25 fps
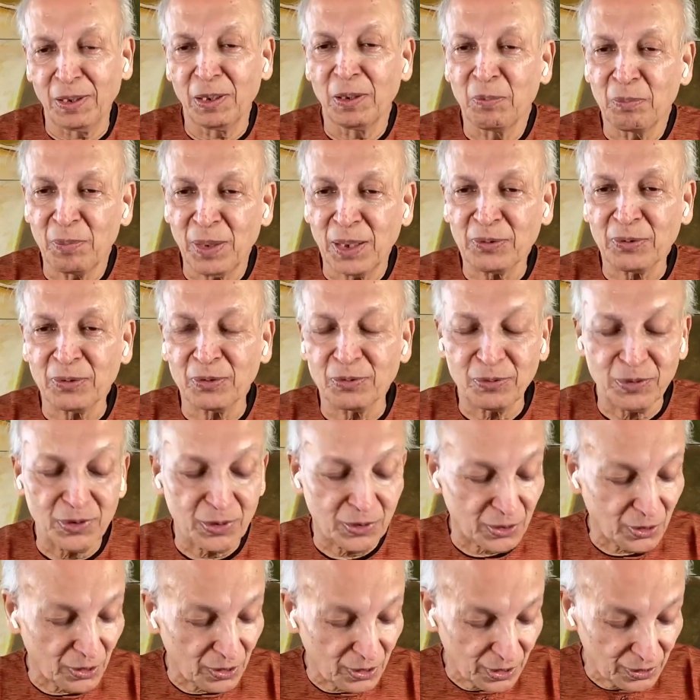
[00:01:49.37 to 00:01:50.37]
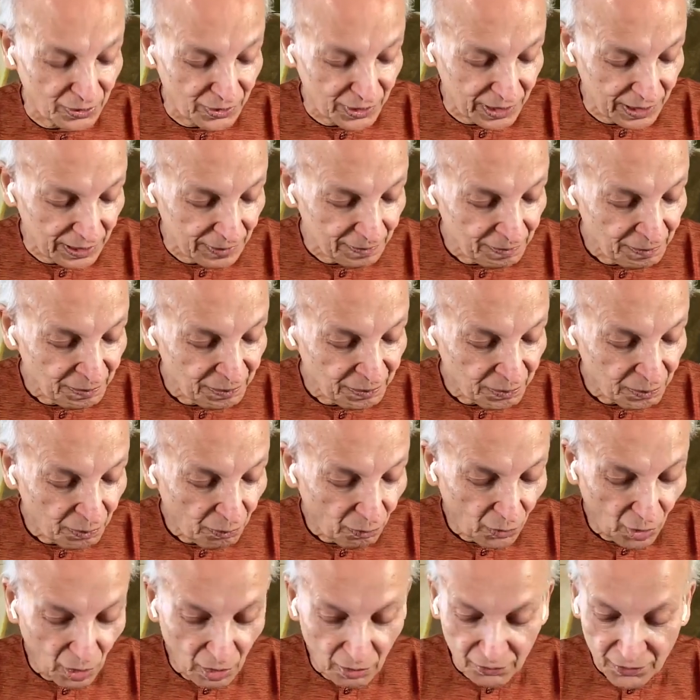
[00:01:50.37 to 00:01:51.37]
patho-physiology
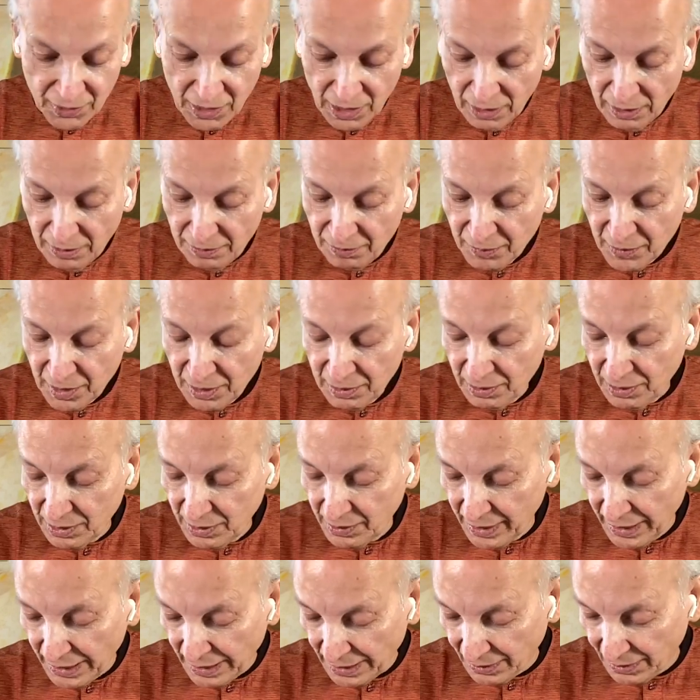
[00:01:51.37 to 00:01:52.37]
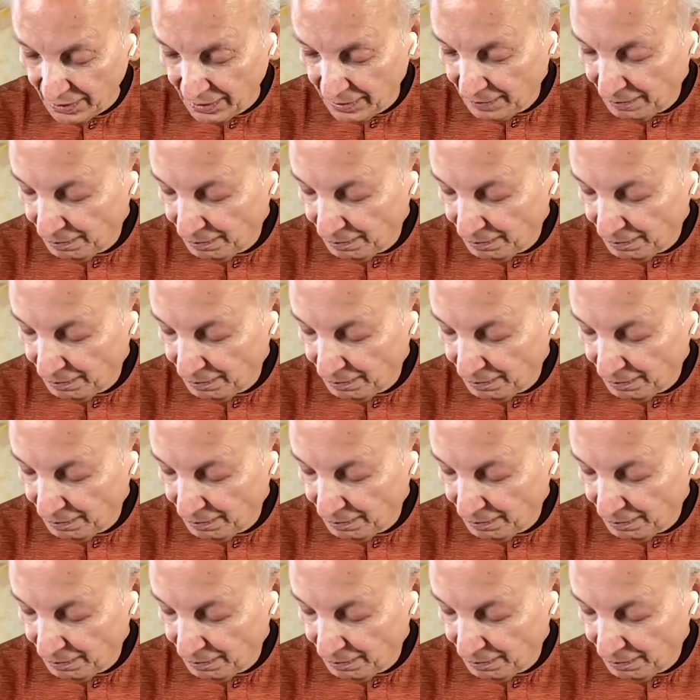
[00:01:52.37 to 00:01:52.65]
of the disease.